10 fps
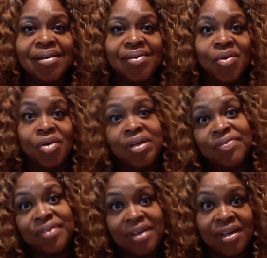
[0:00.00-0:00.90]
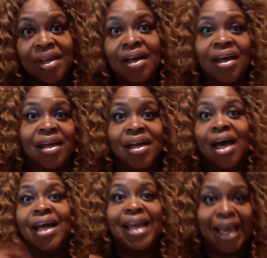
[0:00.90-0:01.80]
or even an
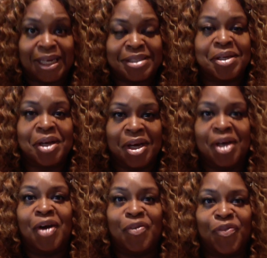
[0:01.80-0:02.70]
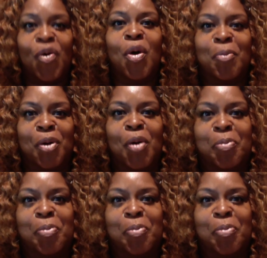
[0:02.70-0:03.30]
unex, a former,